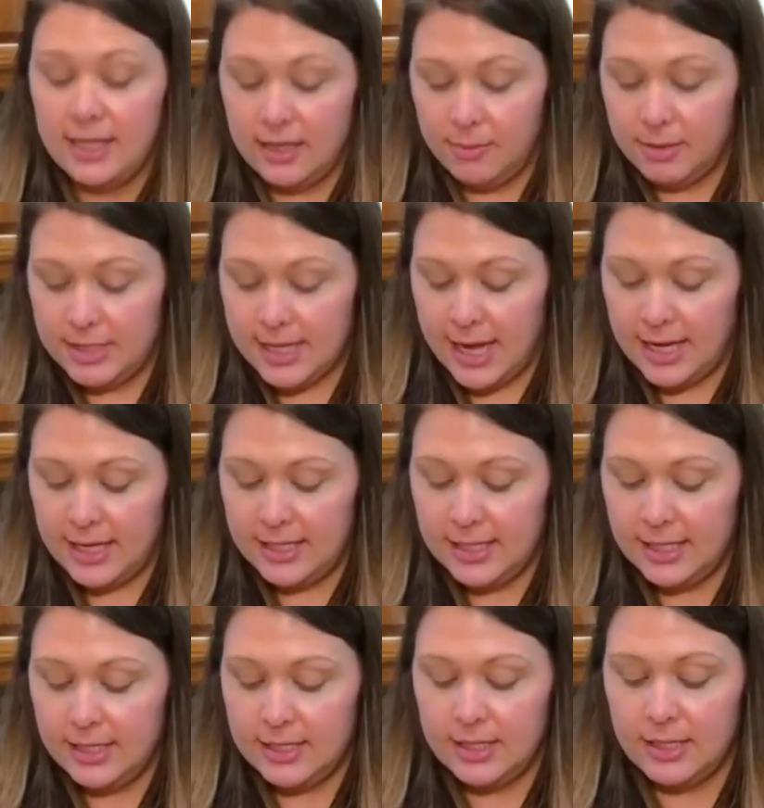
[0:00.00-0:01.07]
the potatoes
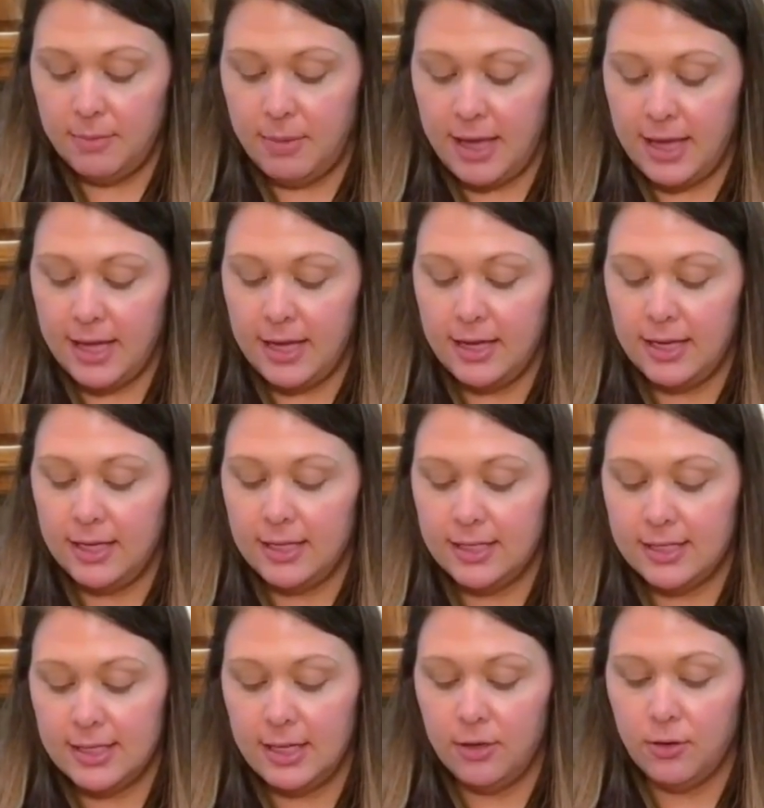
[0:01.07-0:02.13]
into the pan in a
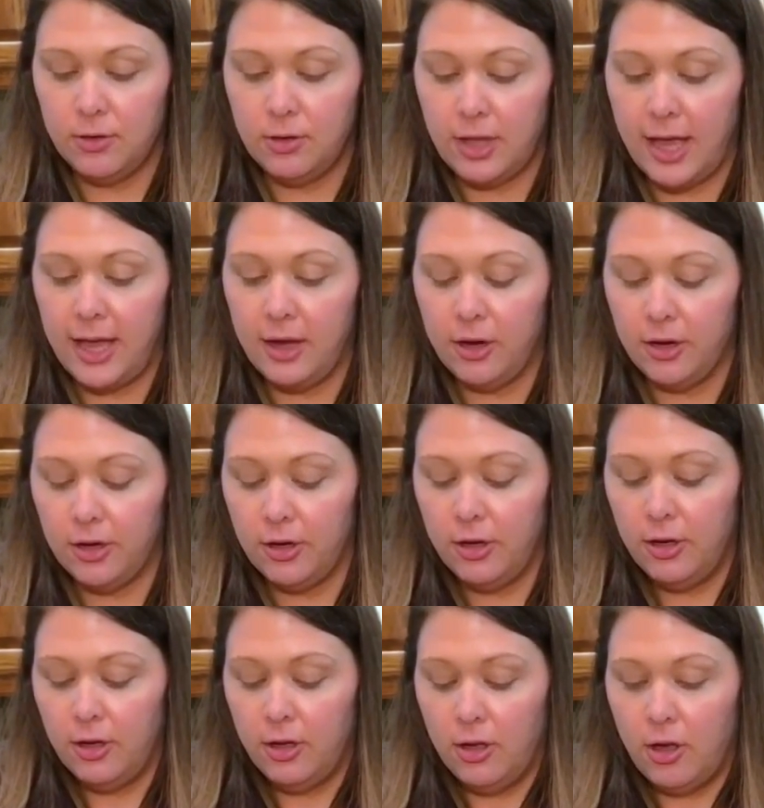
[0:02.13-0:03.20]
single layer
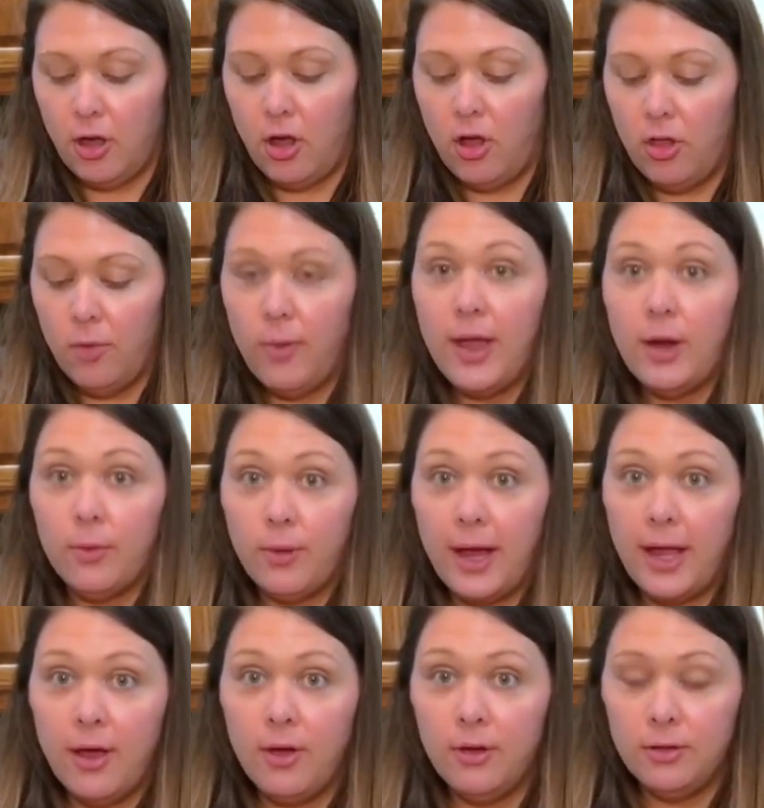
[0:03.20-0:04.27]
all the way
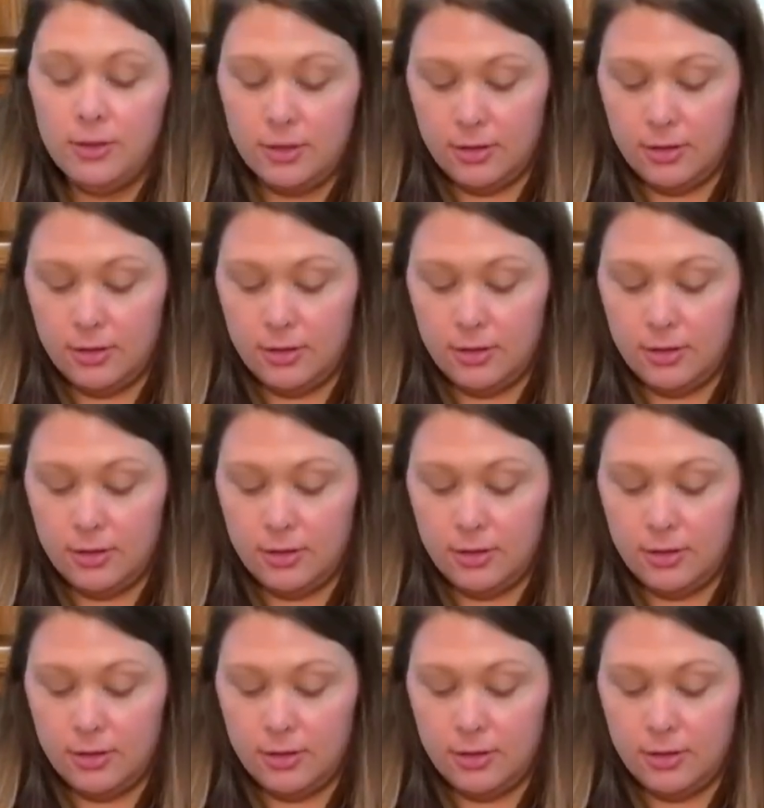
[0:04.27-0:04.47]
around.